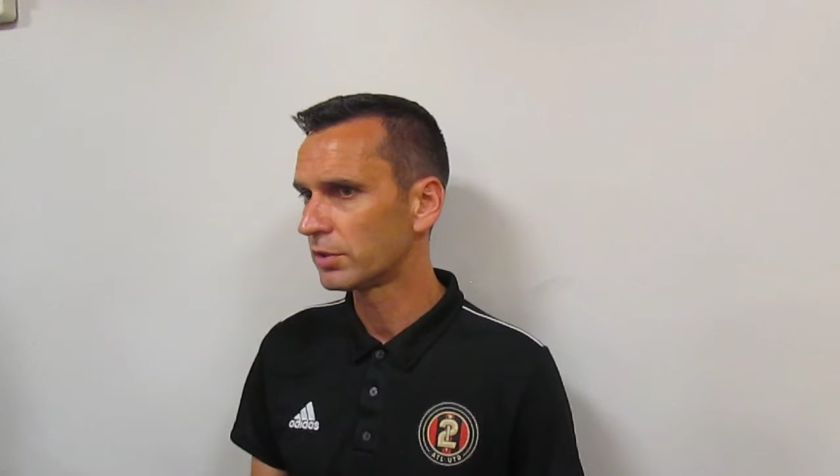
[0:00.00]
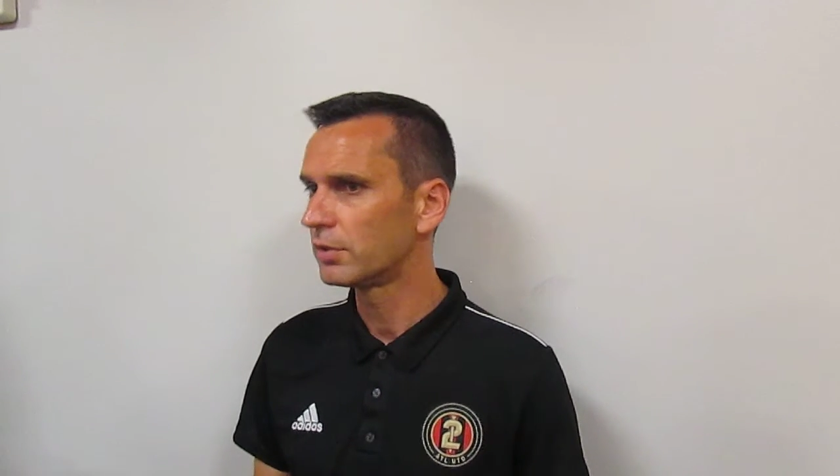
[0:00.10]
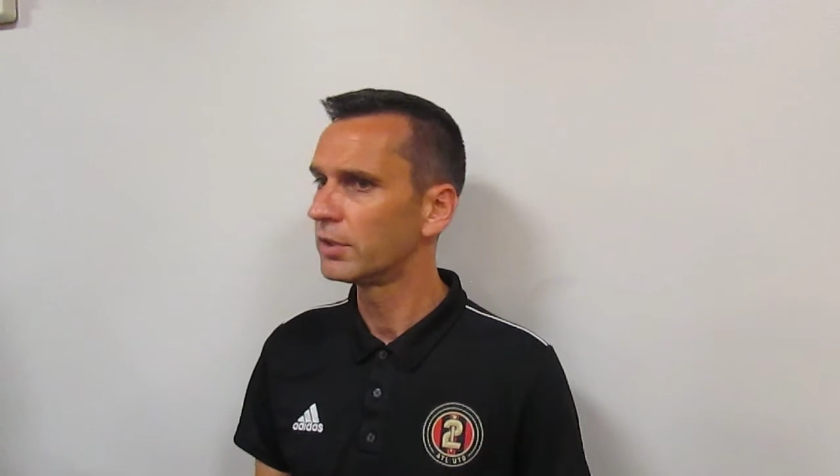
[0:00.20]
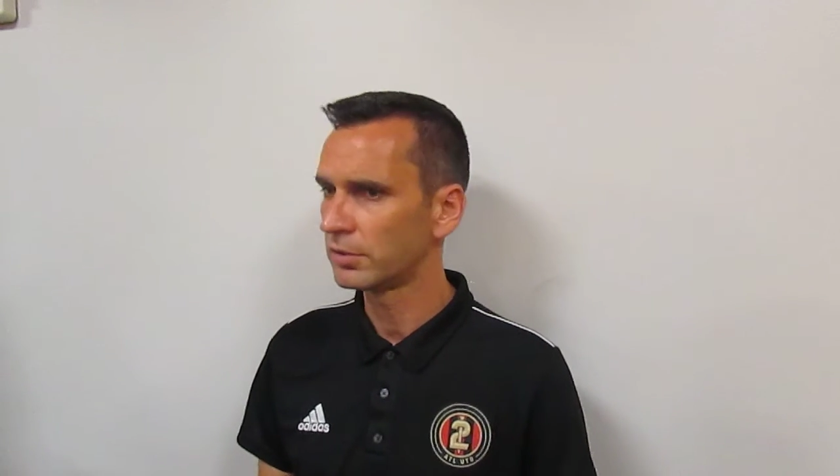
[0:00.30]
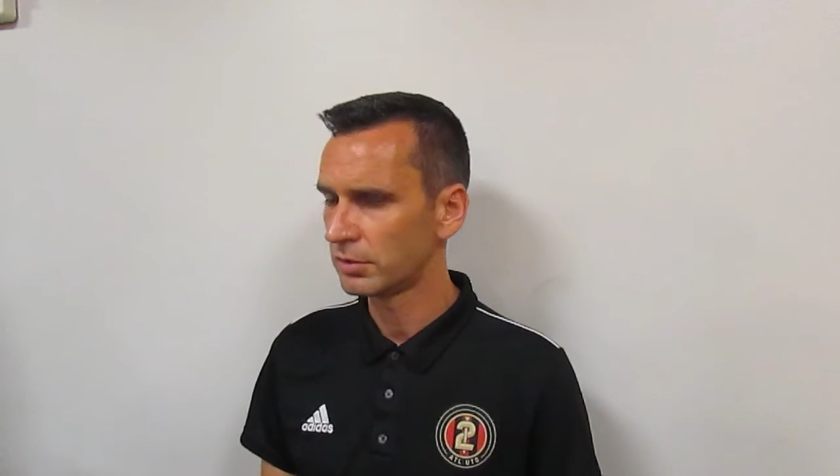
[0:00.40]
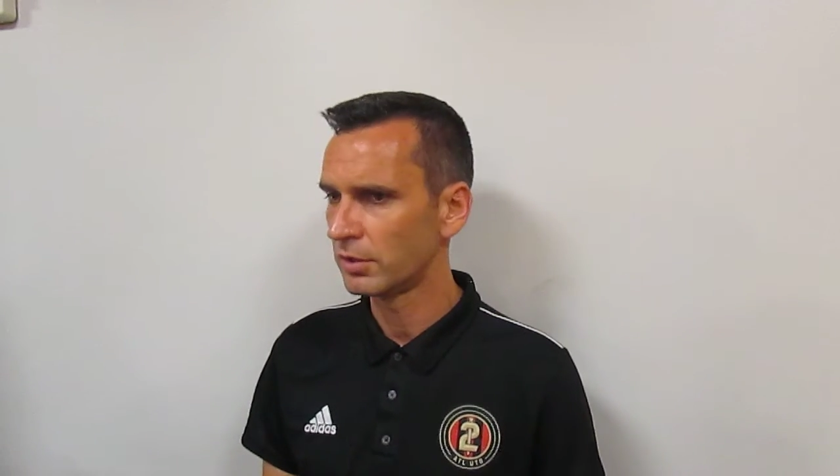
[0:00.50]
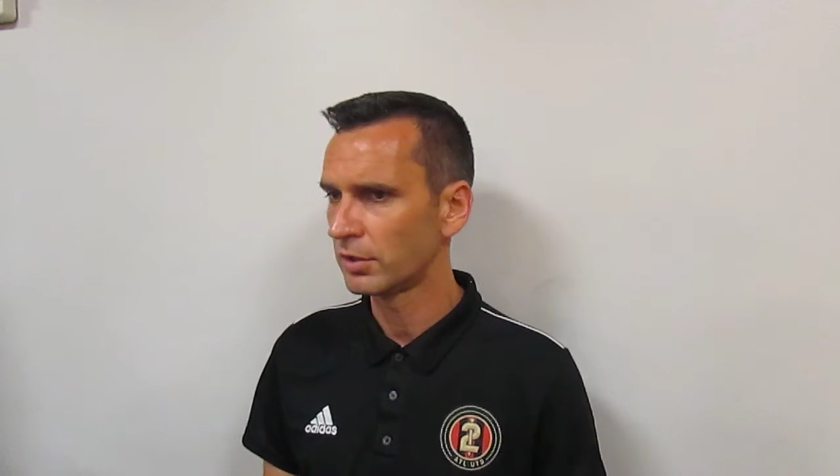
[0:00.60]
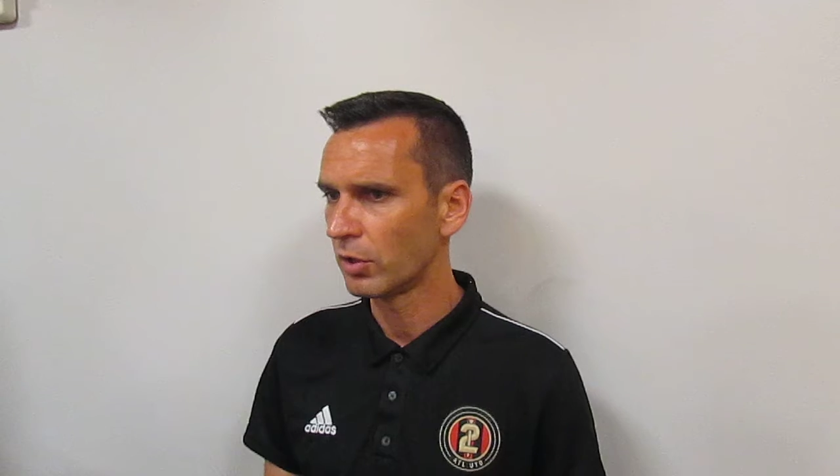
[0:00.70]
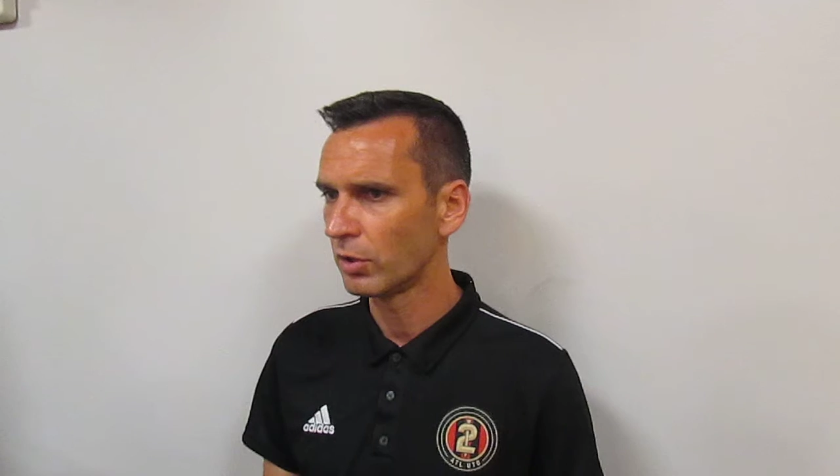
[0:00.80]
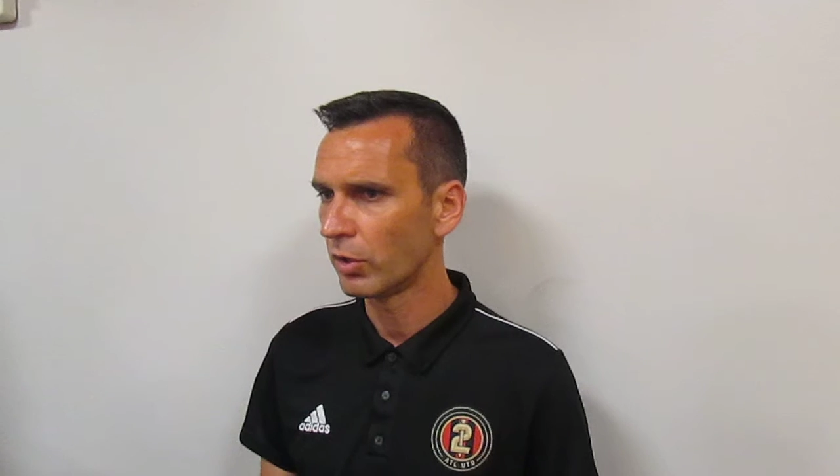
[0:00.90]
They, they've
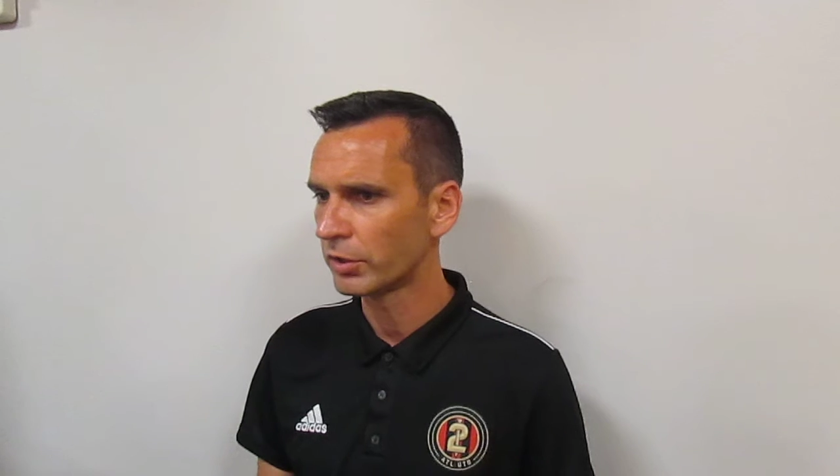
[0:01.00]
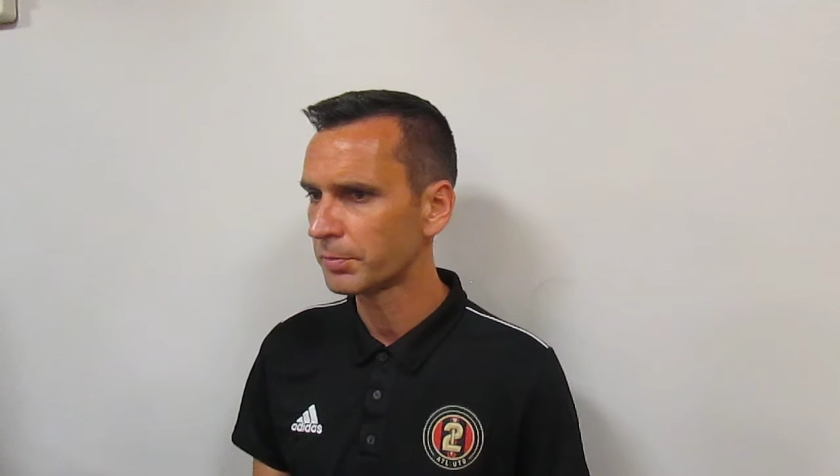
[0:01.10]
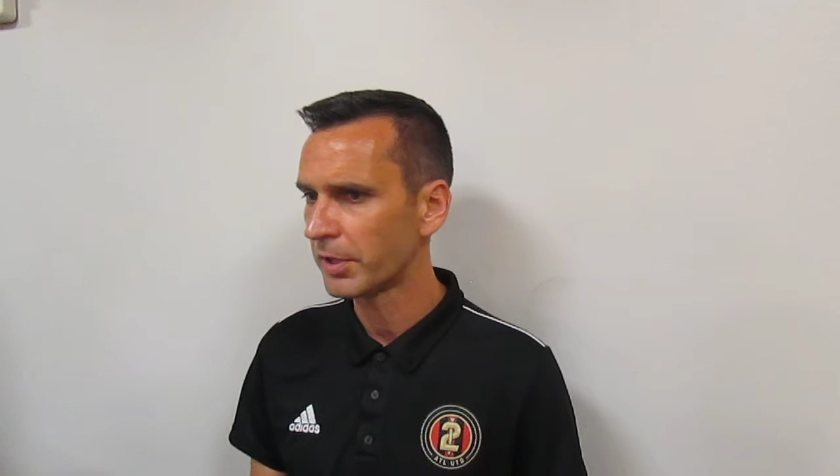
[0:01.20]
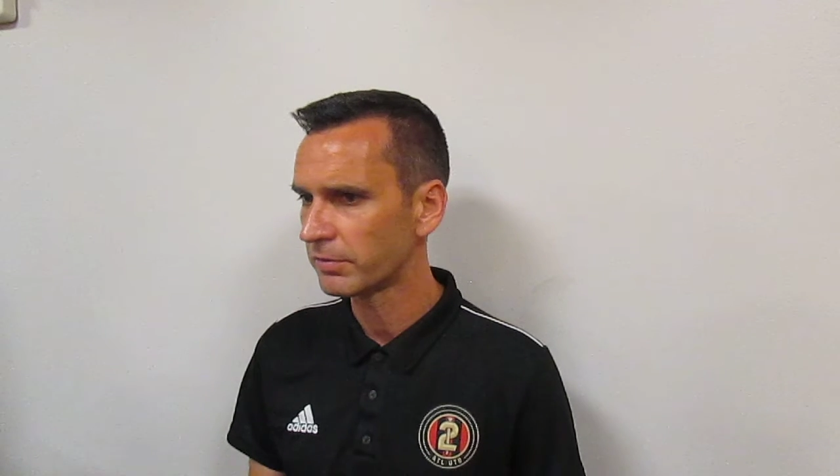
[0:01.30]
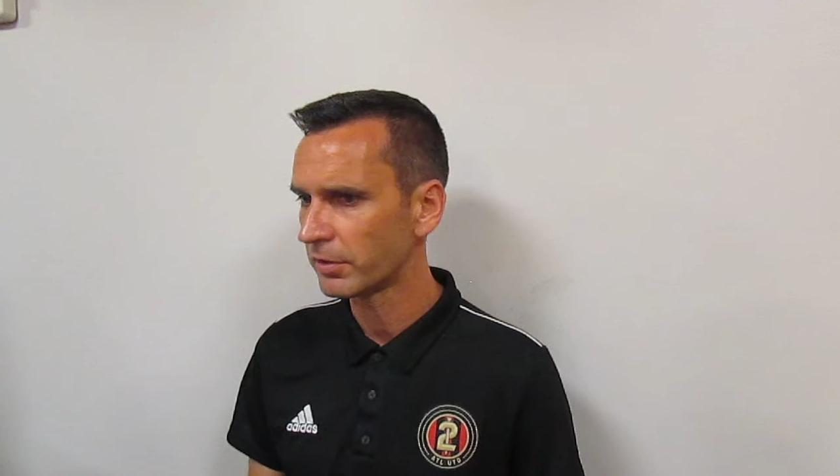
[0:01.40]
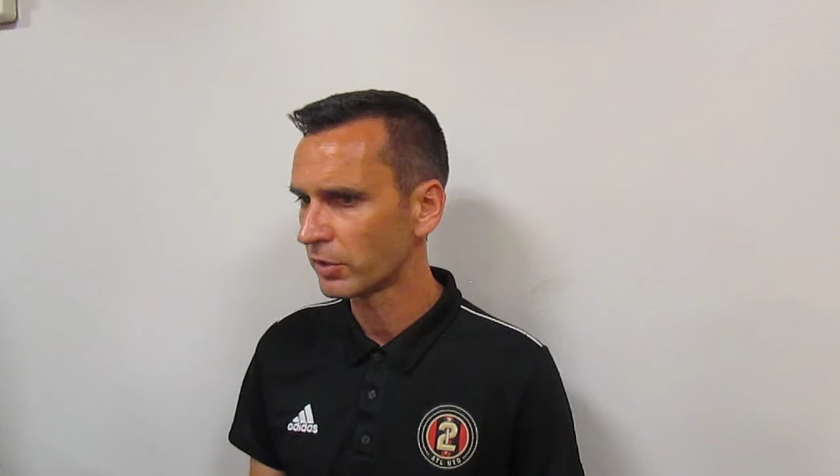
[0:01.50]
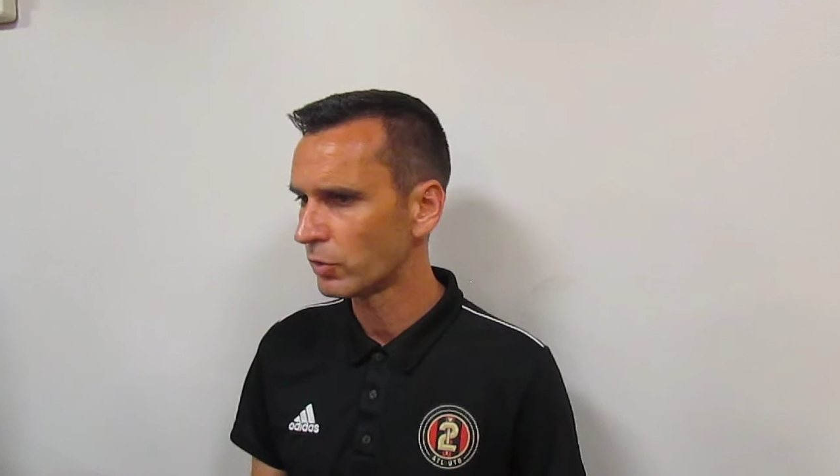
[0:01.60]
got a lot of respect for their